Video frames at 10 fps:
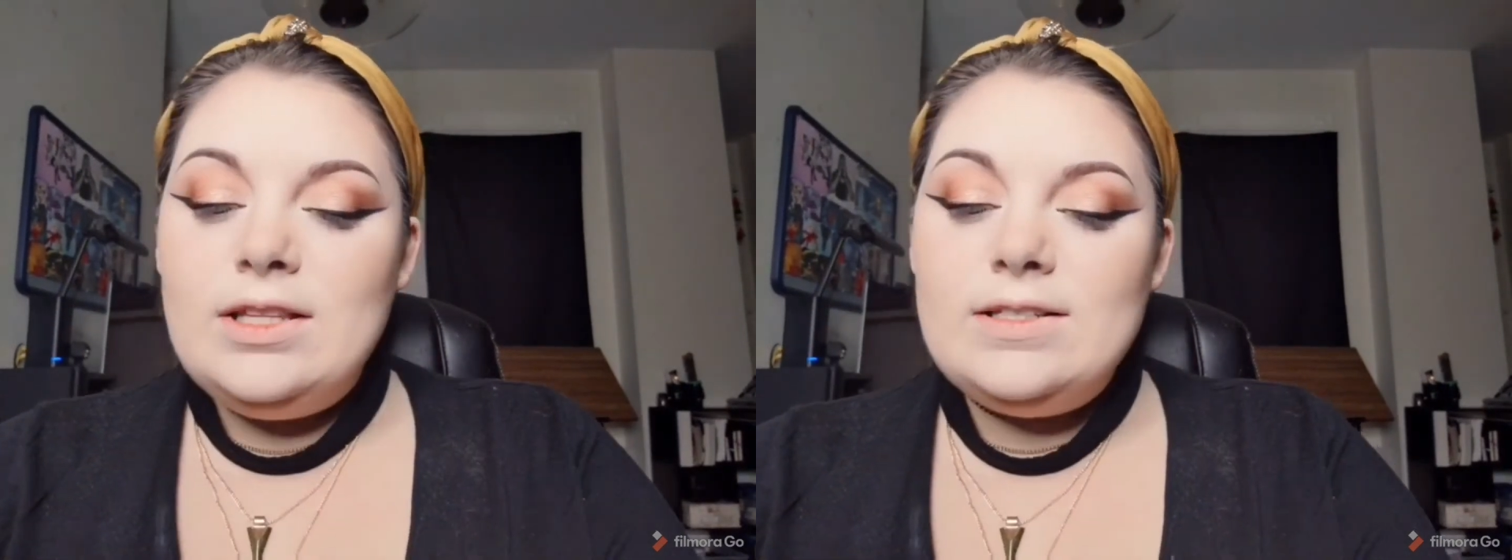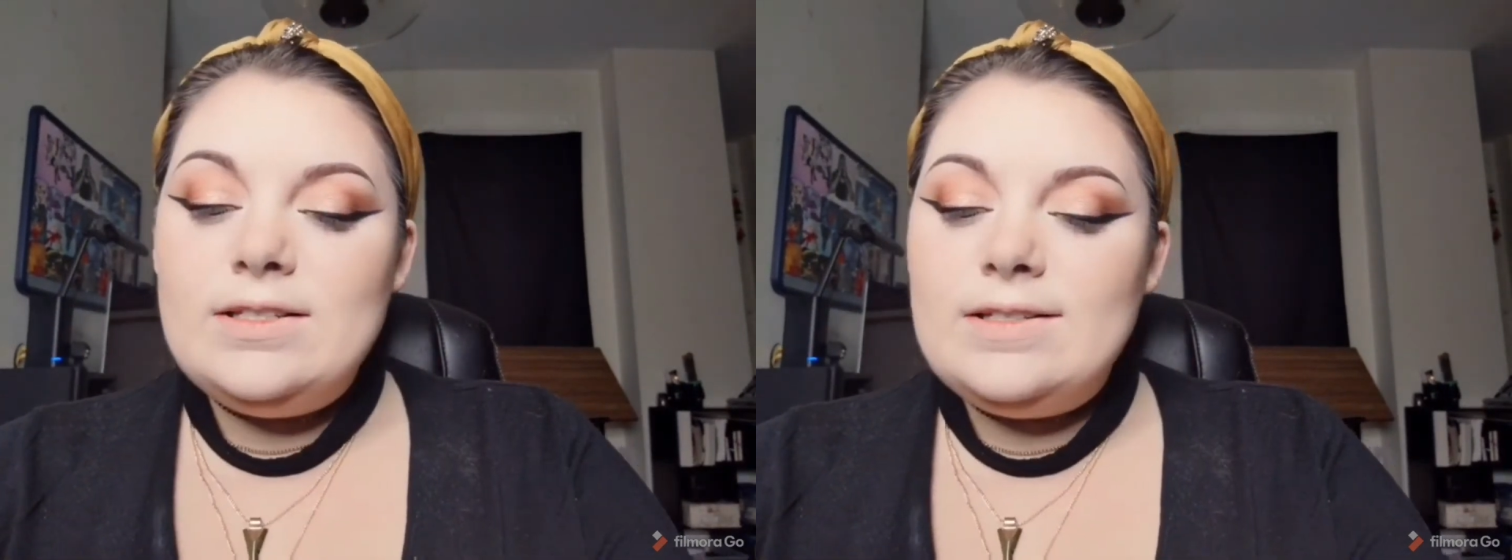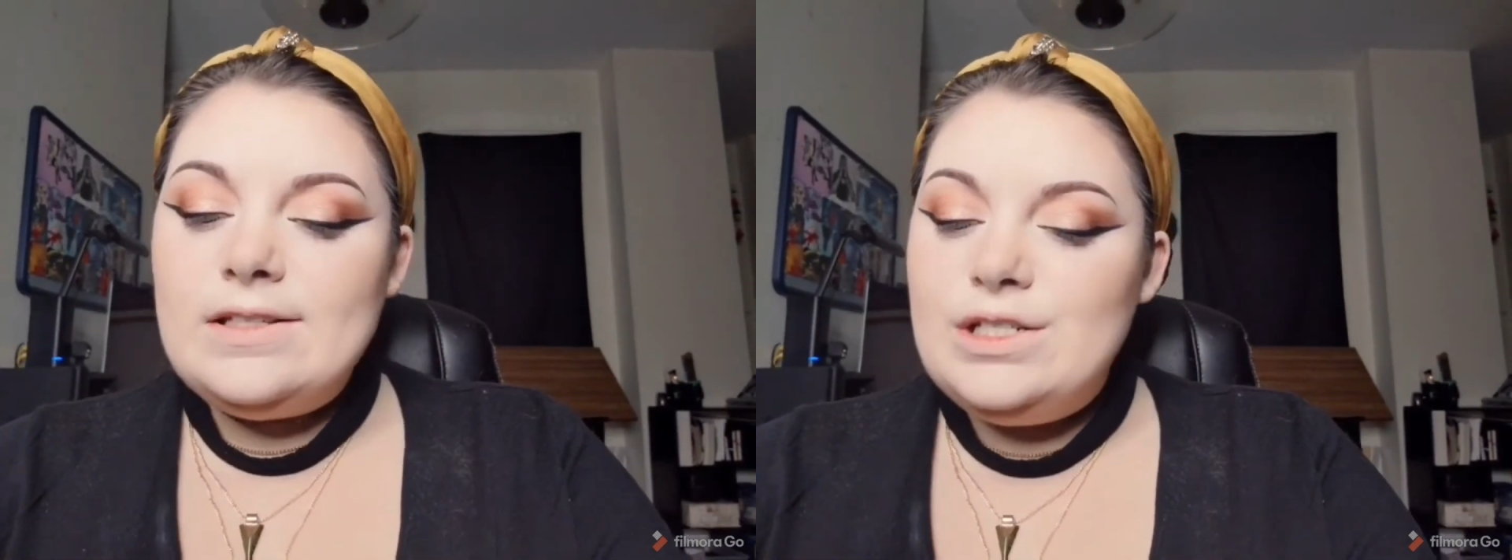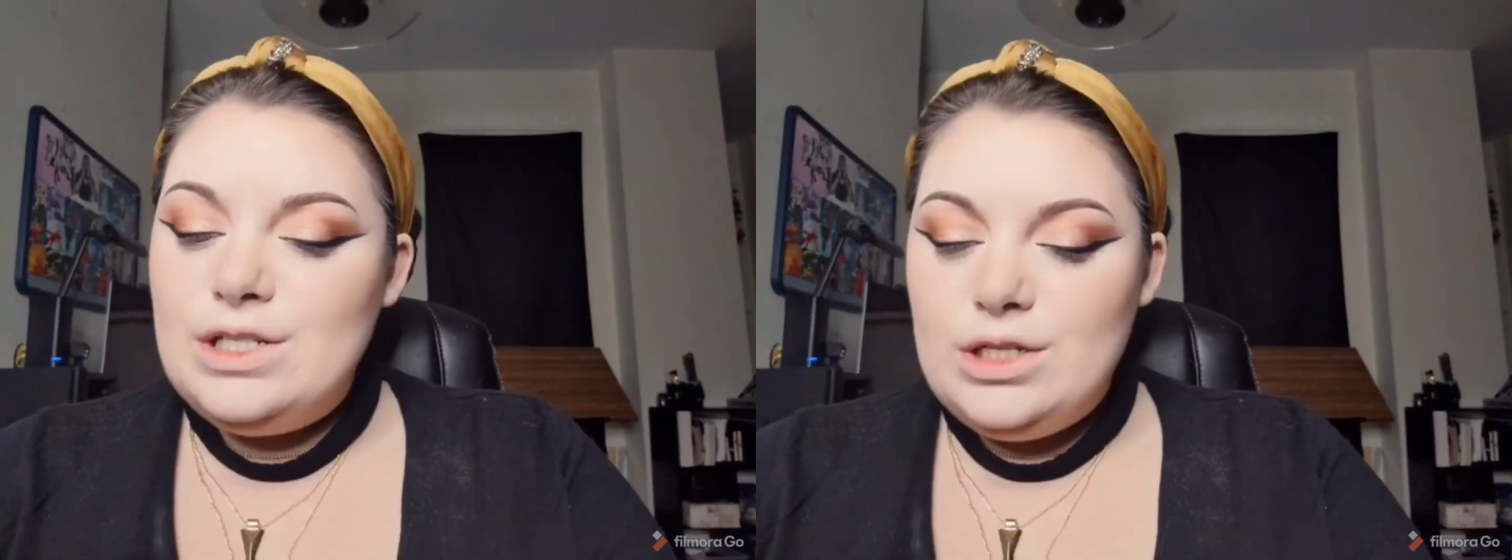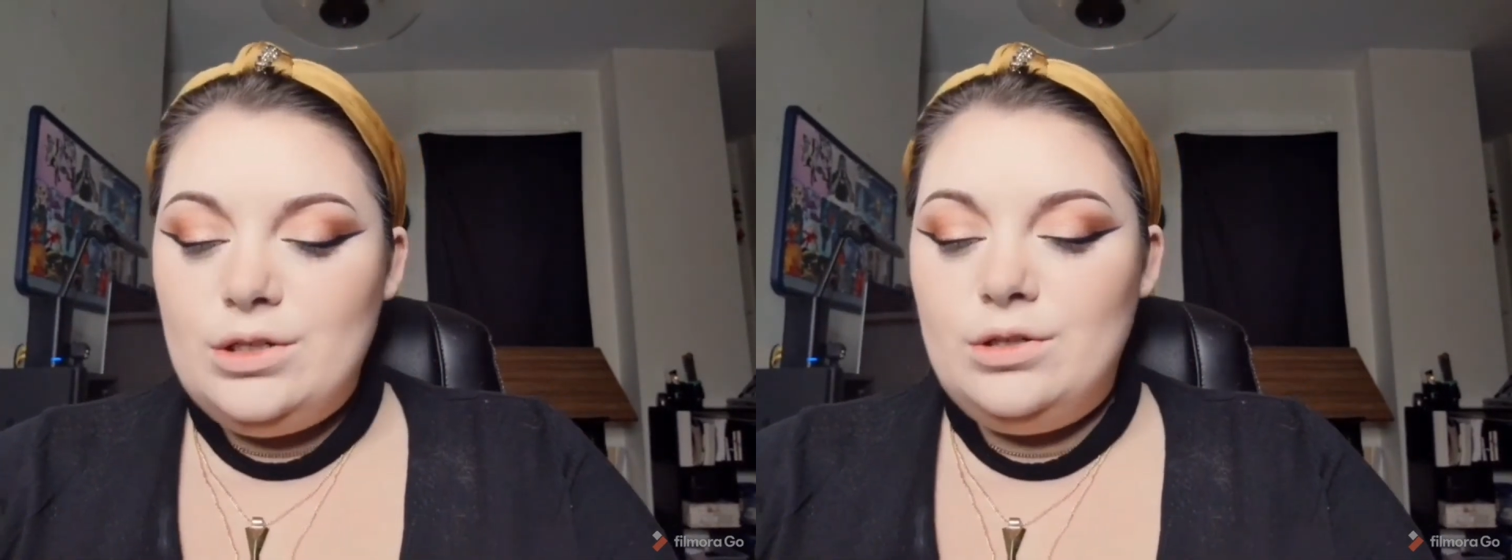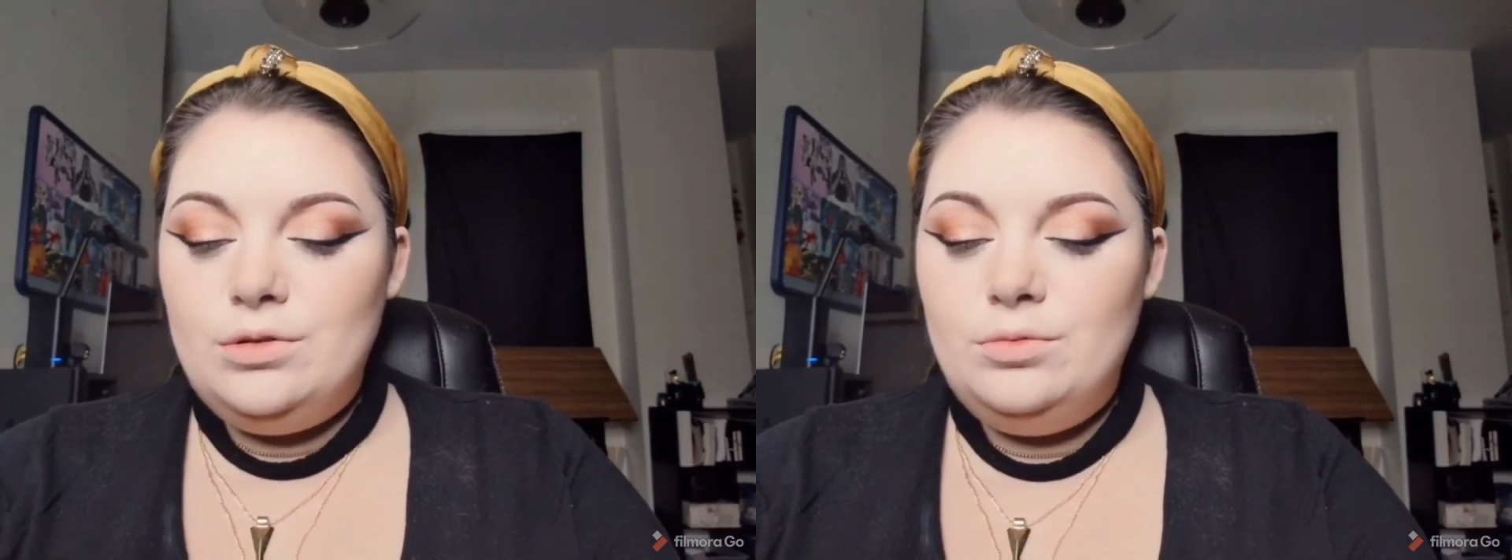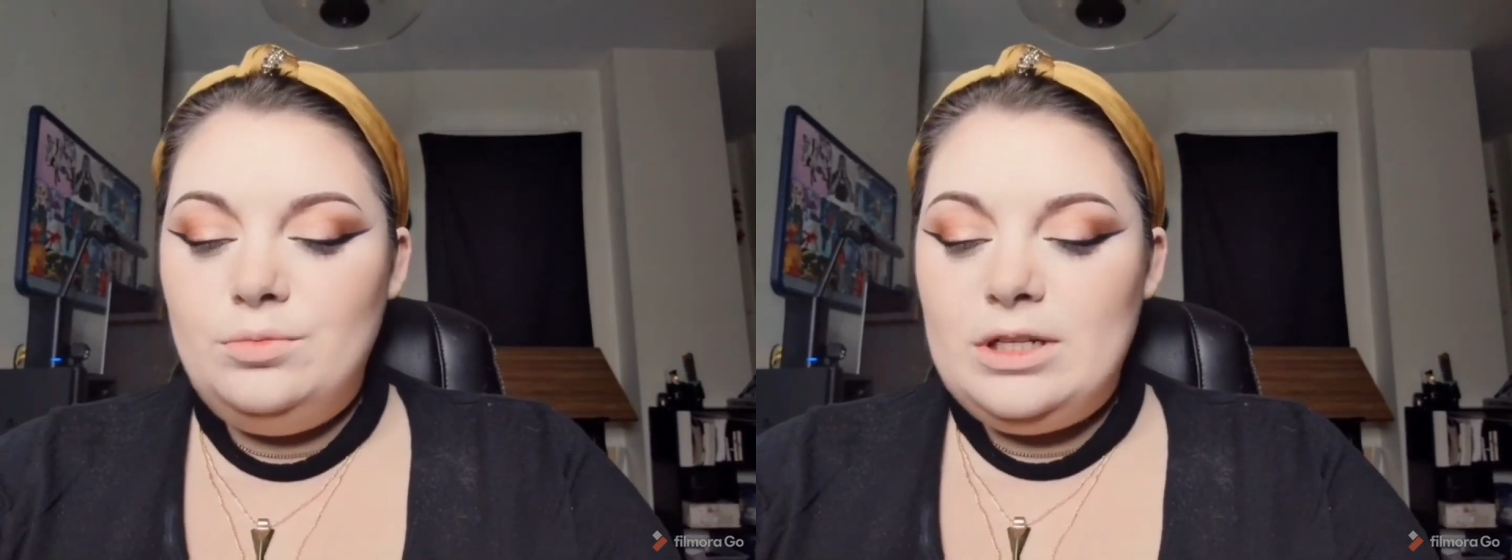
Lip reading: This isn't new,